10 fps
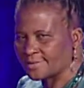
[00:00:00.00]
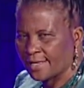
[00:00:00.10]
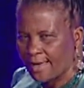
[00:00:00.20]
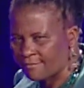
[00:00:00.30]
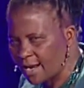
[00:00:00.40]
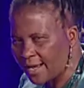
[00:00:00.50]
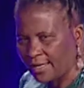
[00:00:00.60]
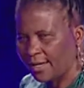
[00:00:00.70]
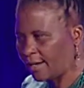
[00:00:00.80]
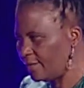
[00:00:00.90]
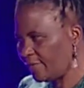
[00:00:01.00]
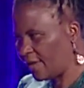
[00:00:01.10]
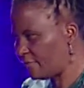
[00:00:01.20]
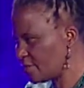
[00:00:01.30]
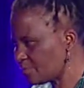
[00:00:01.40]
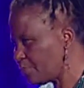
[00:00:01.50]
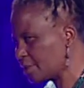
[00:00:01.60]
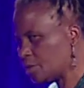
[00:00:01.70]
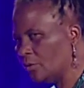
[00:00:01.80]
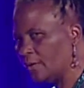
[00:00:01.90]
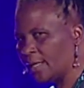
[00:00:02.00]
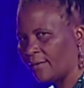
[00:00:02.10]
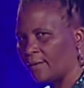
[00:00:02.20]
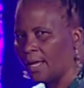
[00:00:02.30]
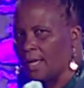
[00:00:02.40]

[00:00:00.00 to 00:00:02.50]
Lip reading: they are running and they have this baton and